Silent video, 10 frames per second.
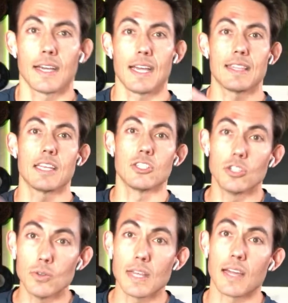okay, then
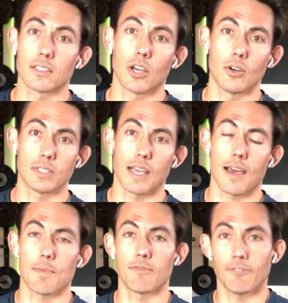do that toe
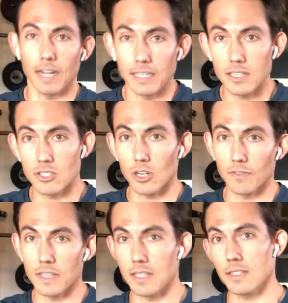tap. Find a
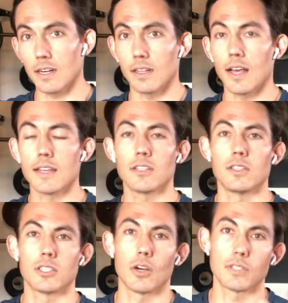surface that's going to allow you to do
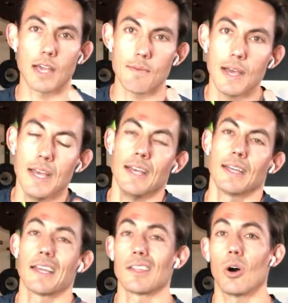the toe tap.
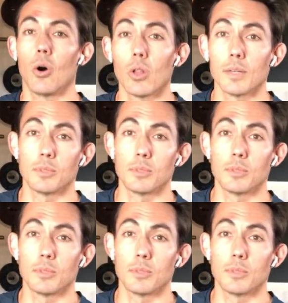Again, the whole